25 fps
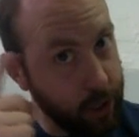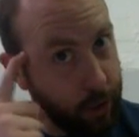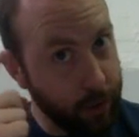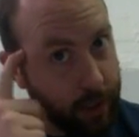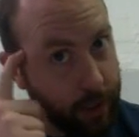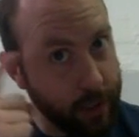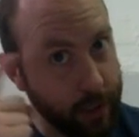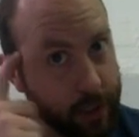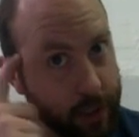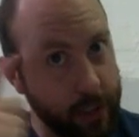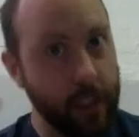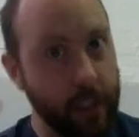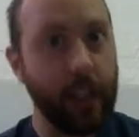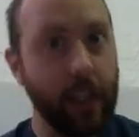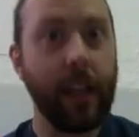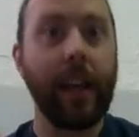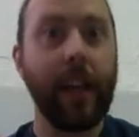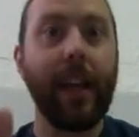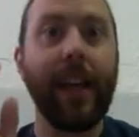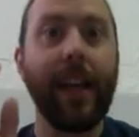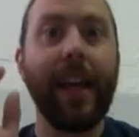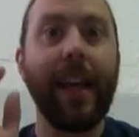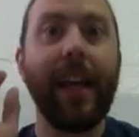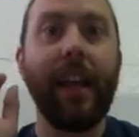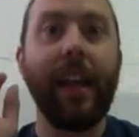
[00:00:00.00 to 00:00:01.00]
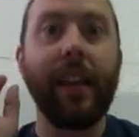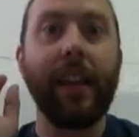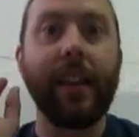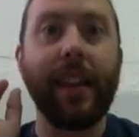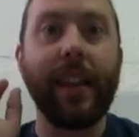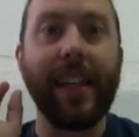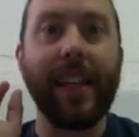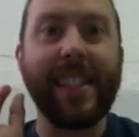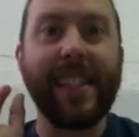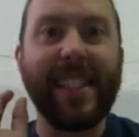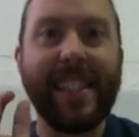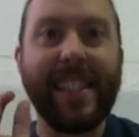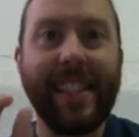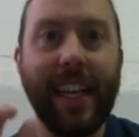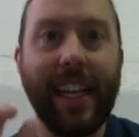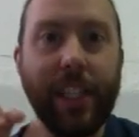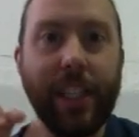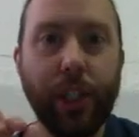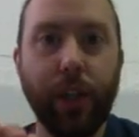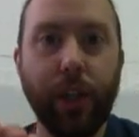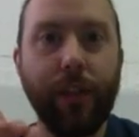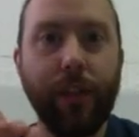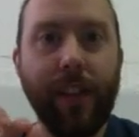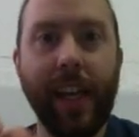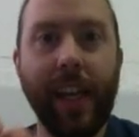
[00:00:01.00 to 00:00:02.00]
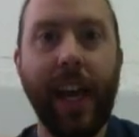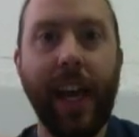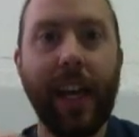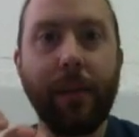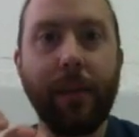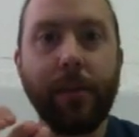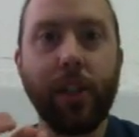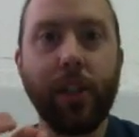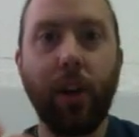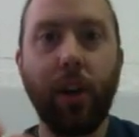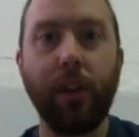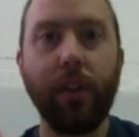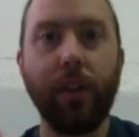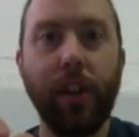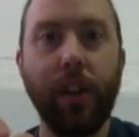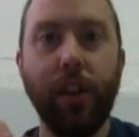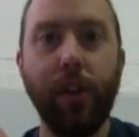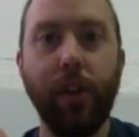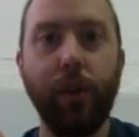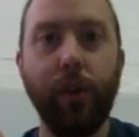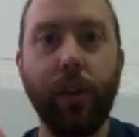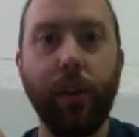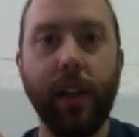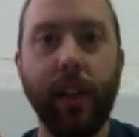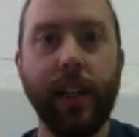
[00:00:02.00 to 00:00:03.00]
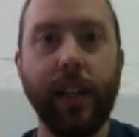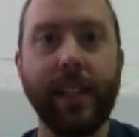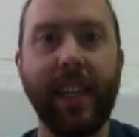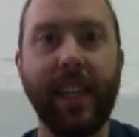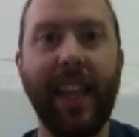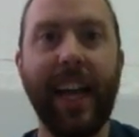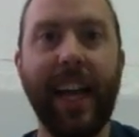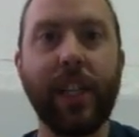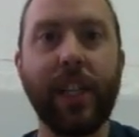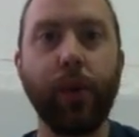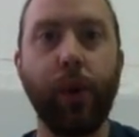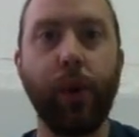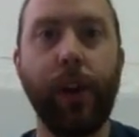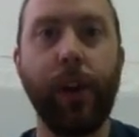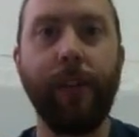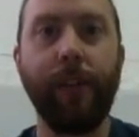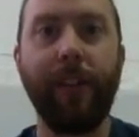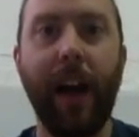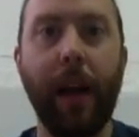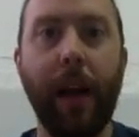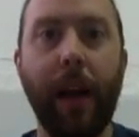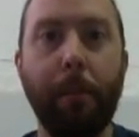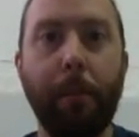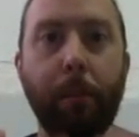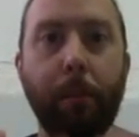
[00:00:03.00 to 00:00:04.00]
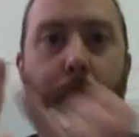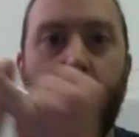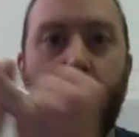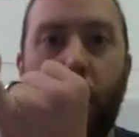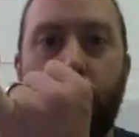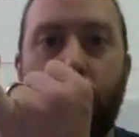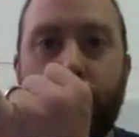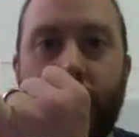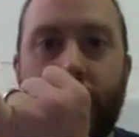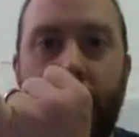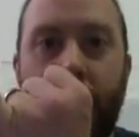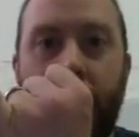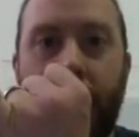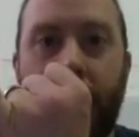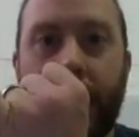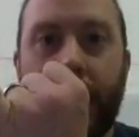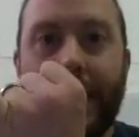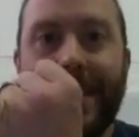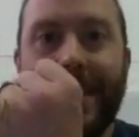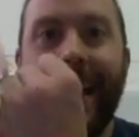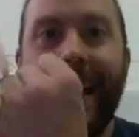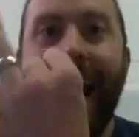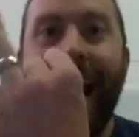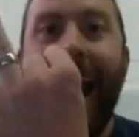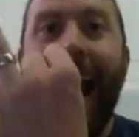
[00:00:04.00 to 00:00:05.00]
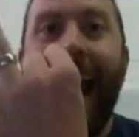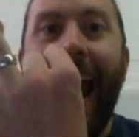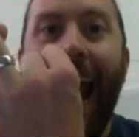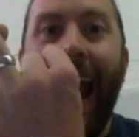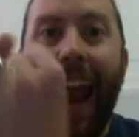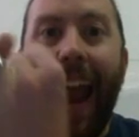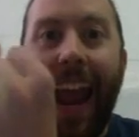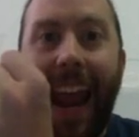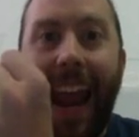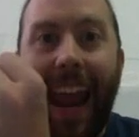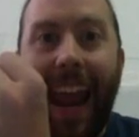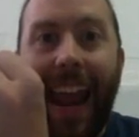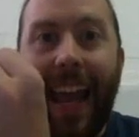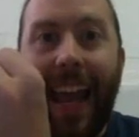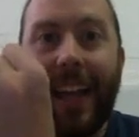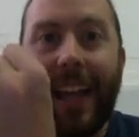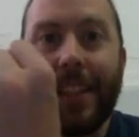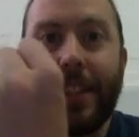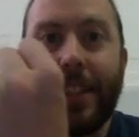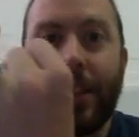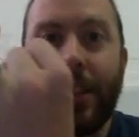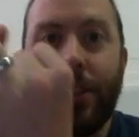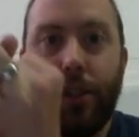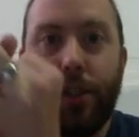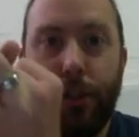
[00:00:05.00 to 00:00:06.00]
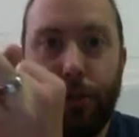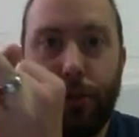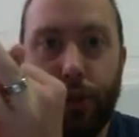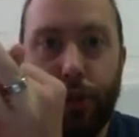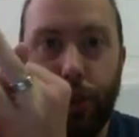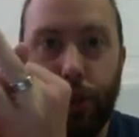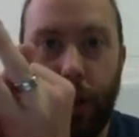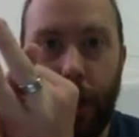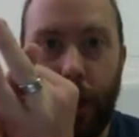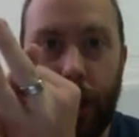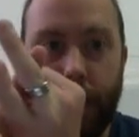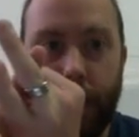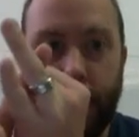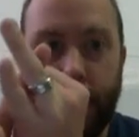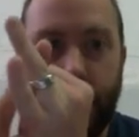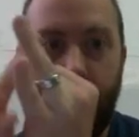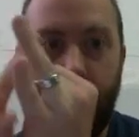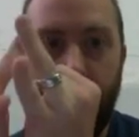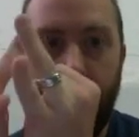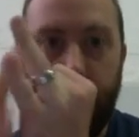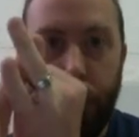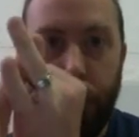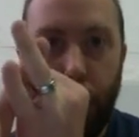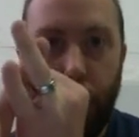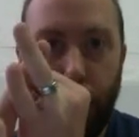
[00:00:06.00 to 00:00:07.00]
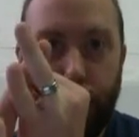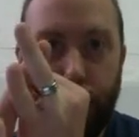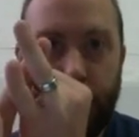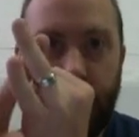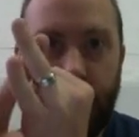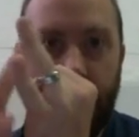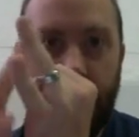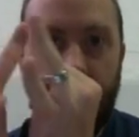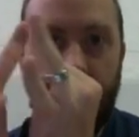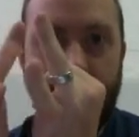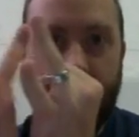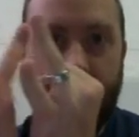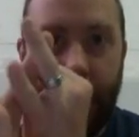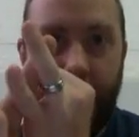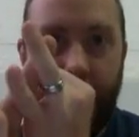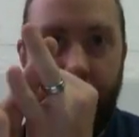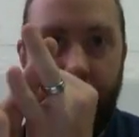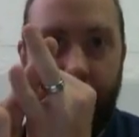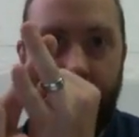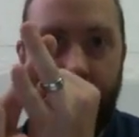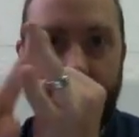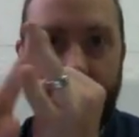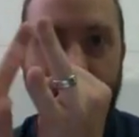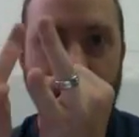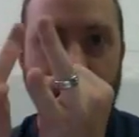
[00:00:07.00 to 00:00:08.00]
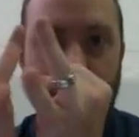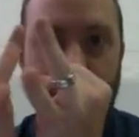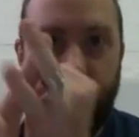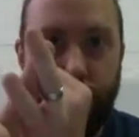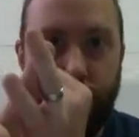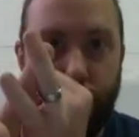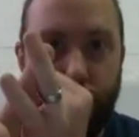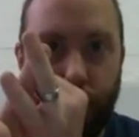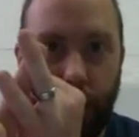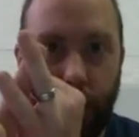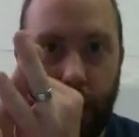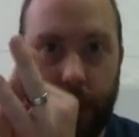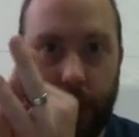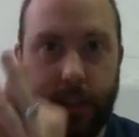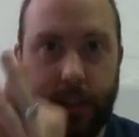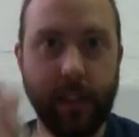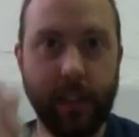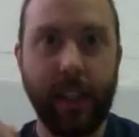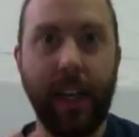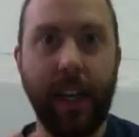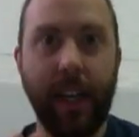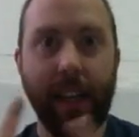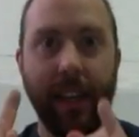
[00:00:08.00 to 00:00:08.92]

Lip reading: know this. The center of the atom is called the nucleus, and that's where you find protons and neutrons. Protons and neutrons.